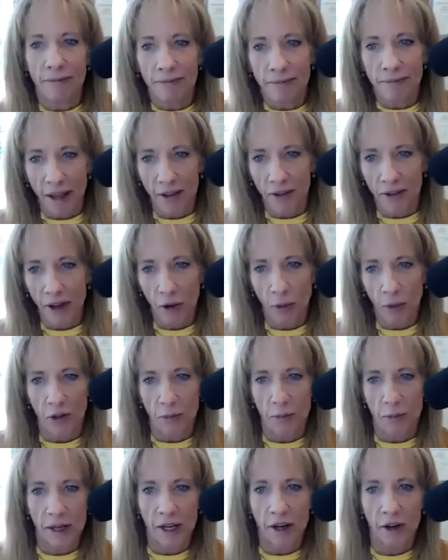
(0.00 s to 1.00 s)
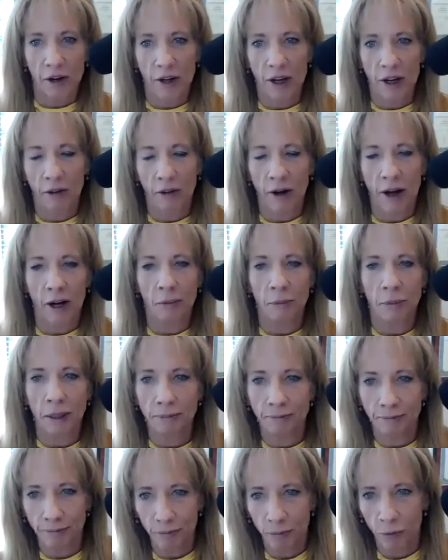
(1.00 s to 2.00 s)
Not quite as big here in Colorado,
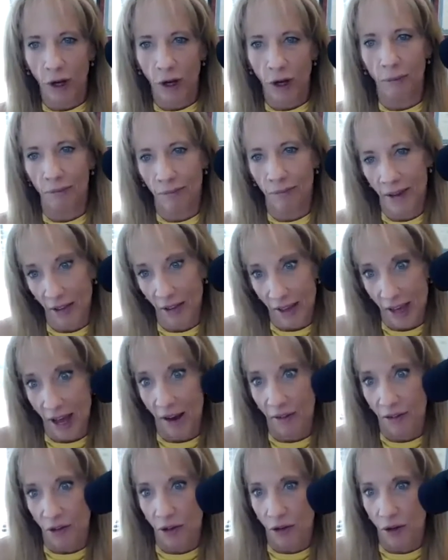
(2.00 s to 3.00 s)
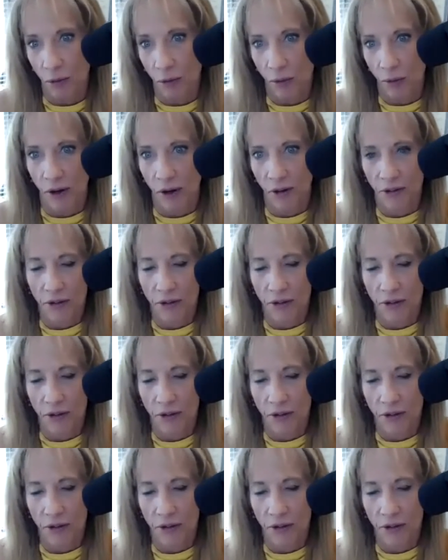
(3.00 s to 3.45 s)
but well, now the Avs are doing well.